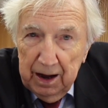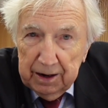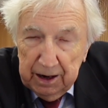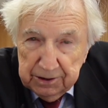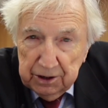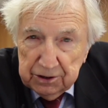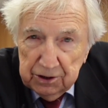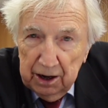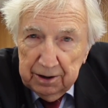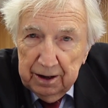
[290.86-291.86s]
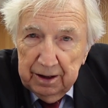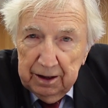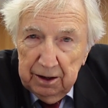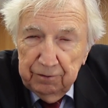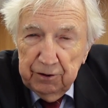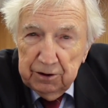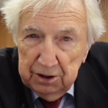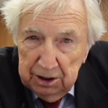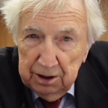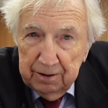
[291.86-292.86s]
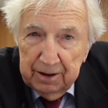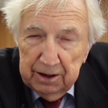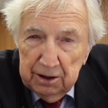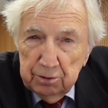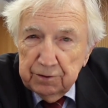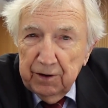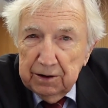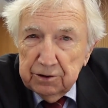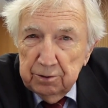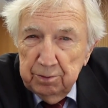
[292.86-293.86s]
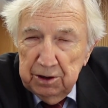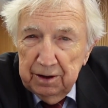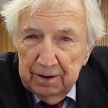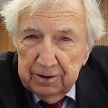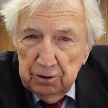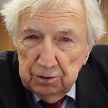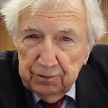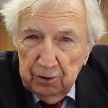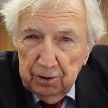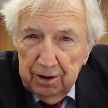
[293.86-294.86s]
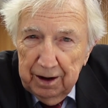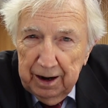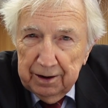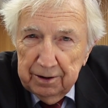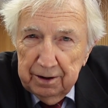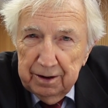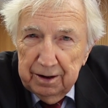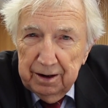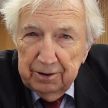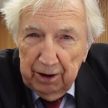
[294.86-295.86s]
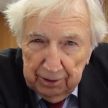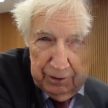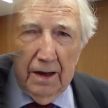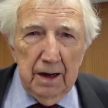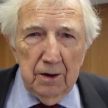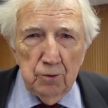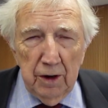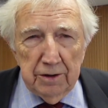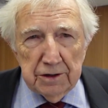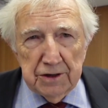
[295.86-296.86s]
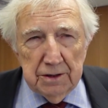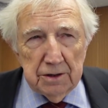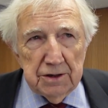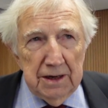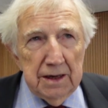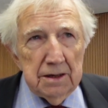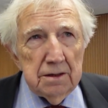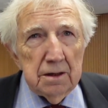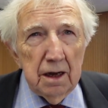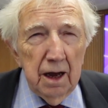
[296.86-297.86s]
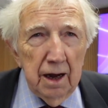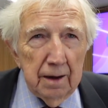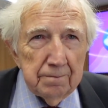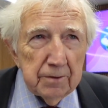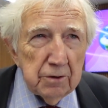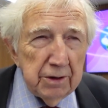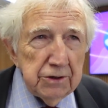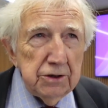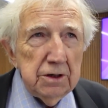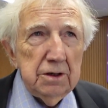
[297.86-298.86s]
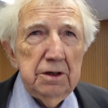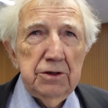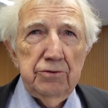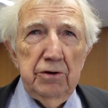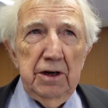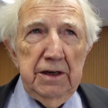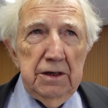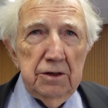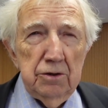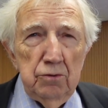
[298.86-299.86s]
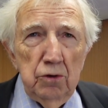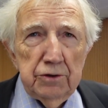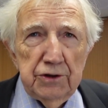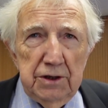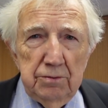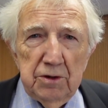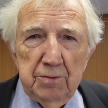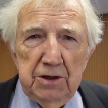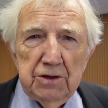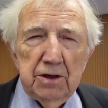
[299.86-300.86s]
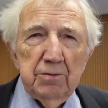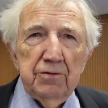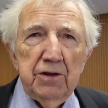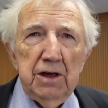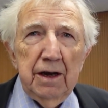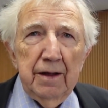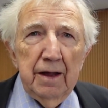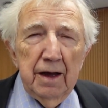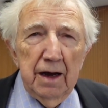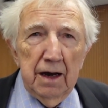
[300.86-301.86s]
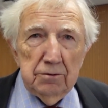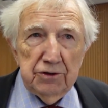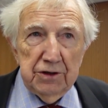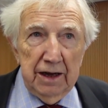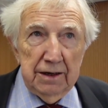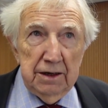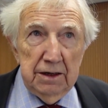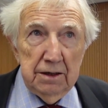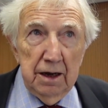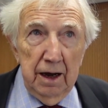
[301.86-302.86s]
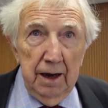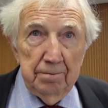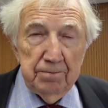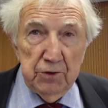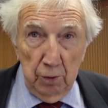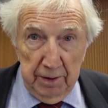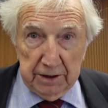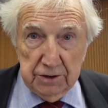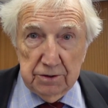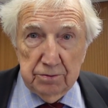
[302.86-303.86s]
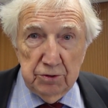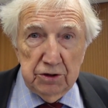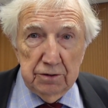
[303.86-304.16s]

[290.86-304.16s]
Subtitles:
Kazakhstan if indeed it was felt to be useful and relevant. Well, the second question is related to what seem to be some of the outstanding topics which